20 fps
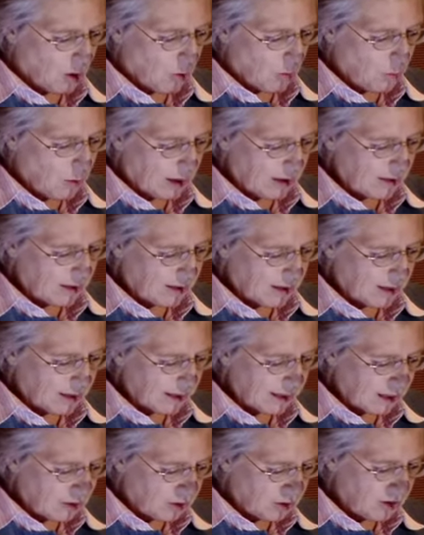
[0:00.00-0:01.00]
One
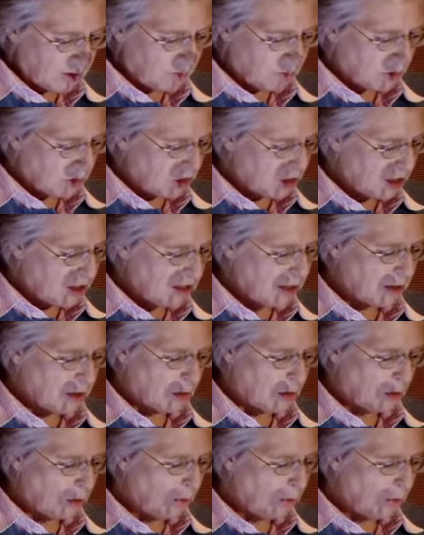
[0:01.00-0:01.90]
cannot imagine